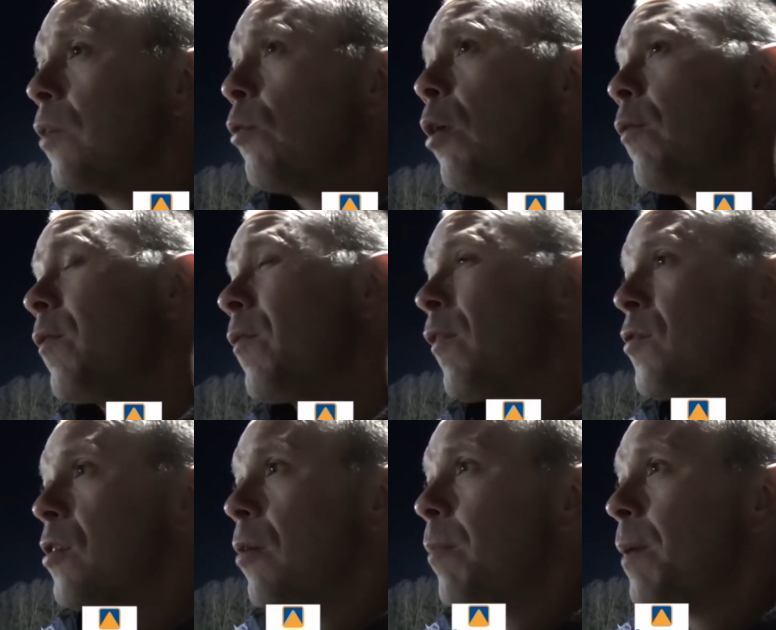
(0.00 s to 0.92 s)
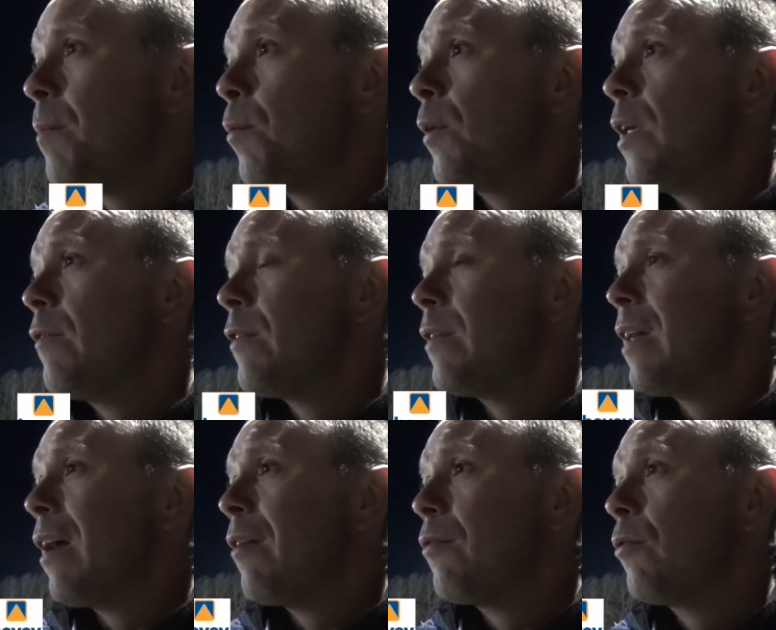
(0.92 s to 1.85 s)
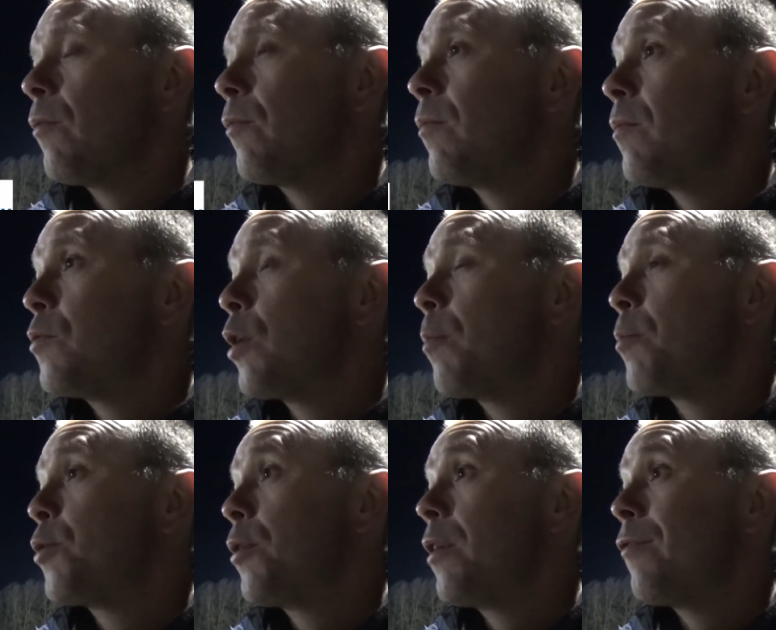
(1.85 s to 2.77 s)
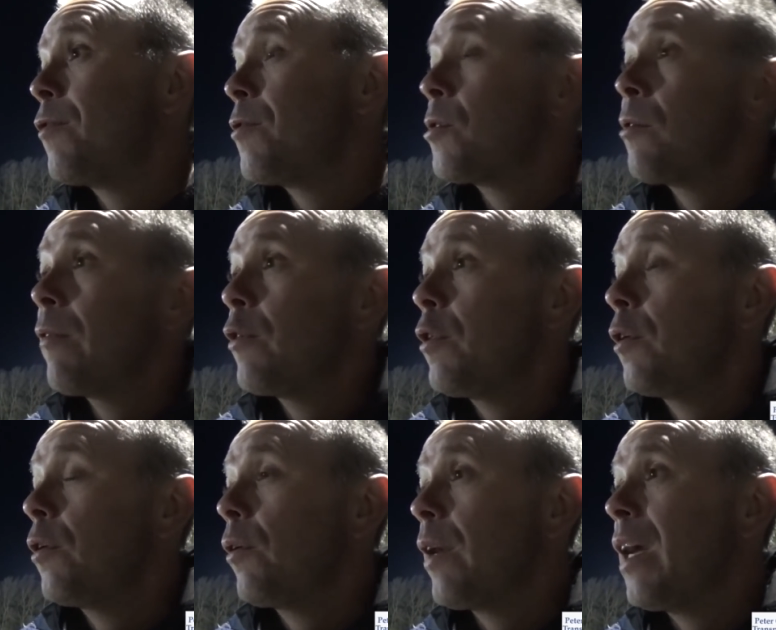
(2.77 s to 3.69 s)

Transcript: little while with certain people leaving that. I thought it was an opportunity for us to have another look